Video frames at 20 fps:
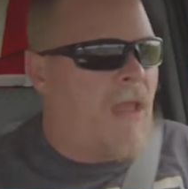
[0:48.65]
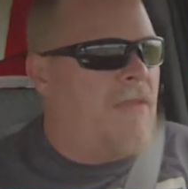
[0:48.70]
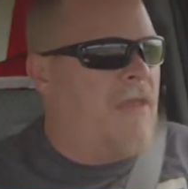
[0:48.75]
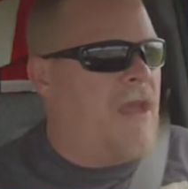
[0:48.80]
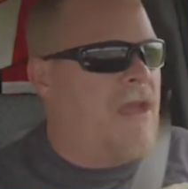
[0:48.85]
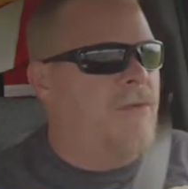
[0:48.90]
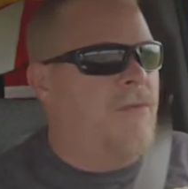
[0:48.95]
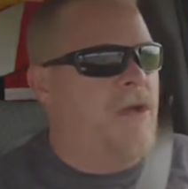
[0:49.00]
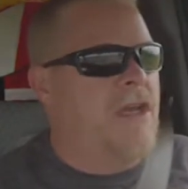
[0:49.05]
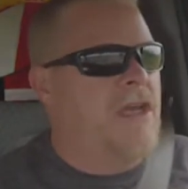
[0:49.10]

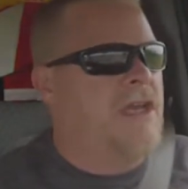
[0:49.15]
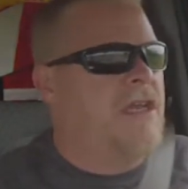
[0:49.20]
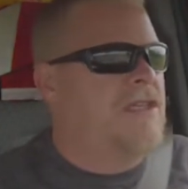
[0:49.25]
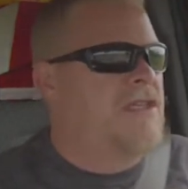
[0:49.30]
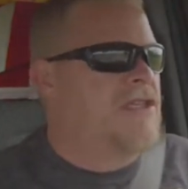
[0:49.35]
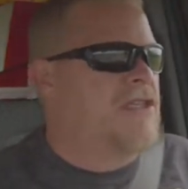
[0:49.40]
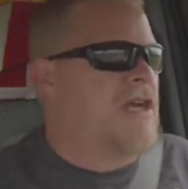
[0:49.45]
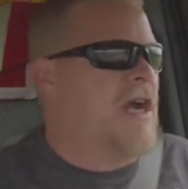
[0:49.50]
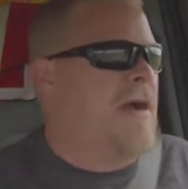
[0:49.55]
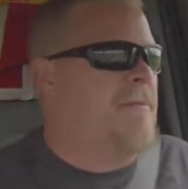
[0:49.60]
Then we
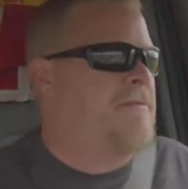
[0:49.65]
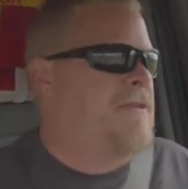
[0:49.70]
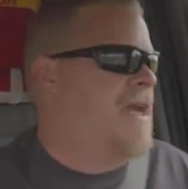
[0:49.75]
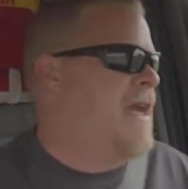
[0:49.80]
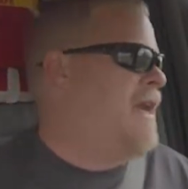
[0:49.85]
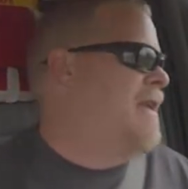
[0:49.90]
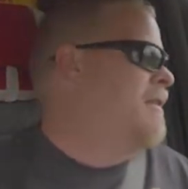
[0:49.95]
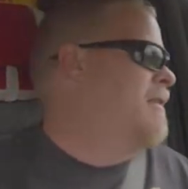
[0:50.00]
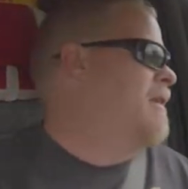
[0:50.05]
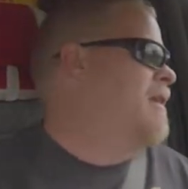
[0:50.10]
stopped
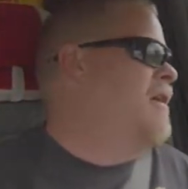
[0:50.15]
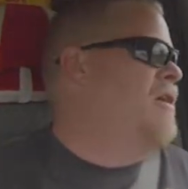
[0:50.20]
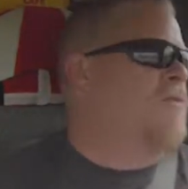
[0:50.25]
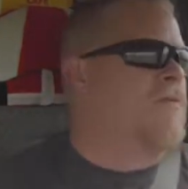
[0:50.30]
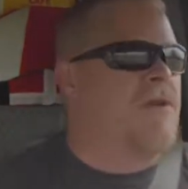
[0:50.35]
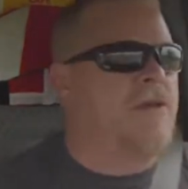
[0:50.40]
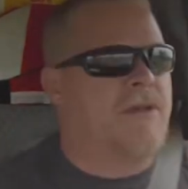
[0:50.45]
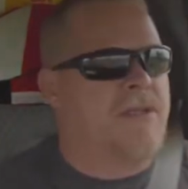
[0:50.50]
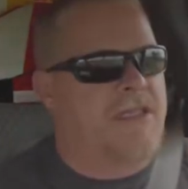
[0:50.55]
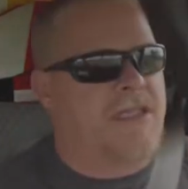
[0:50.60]
at the
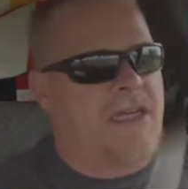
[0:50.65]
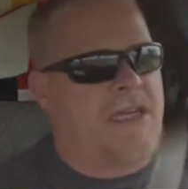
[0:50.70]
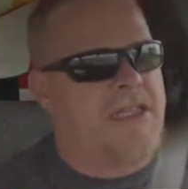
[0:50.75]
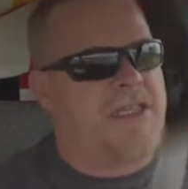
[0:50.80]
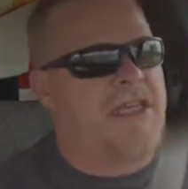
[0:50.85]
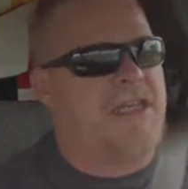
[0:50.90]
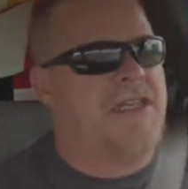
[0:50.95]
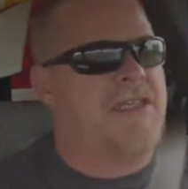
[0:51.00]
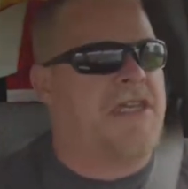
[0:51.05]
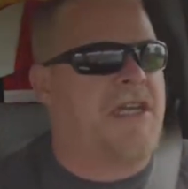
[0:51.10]
Route
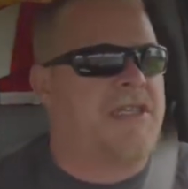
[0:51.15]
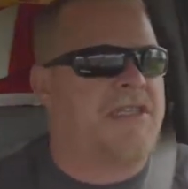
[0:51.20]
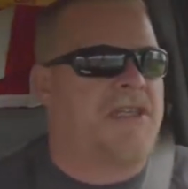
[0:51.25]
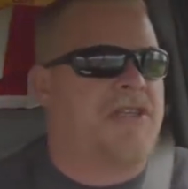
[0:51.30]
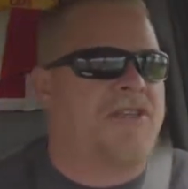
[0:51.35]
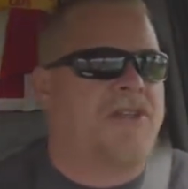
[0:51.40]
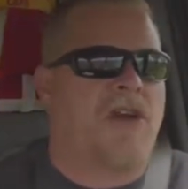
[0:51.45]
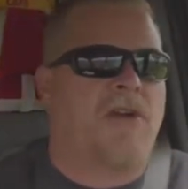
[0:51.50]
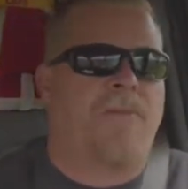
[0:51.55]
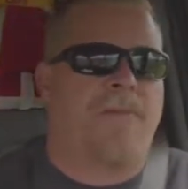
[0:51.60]
66
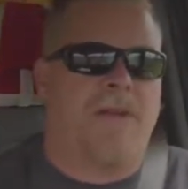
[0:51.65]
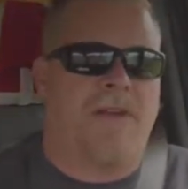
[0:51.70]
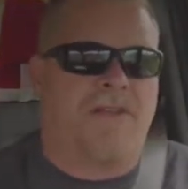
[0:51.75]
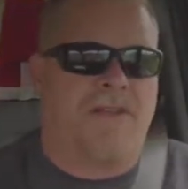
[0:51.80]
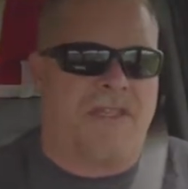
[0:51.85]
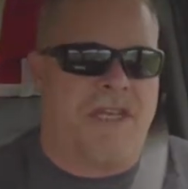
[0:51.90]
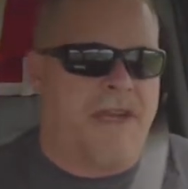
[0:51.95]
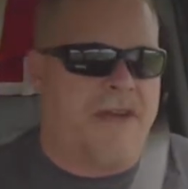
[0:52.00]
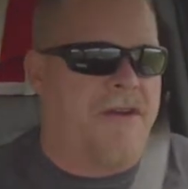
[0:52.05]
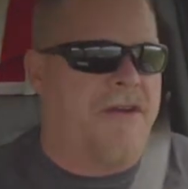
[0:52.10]
Interpretive
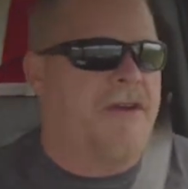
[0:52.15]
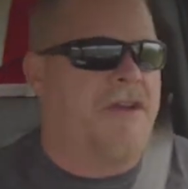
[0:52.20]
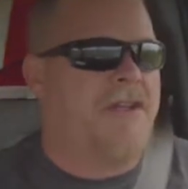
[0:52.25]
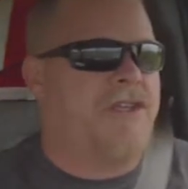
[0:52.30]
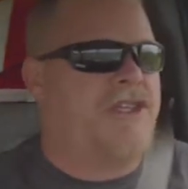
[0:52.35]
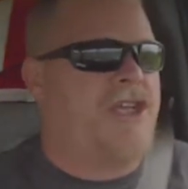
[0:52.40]
Center in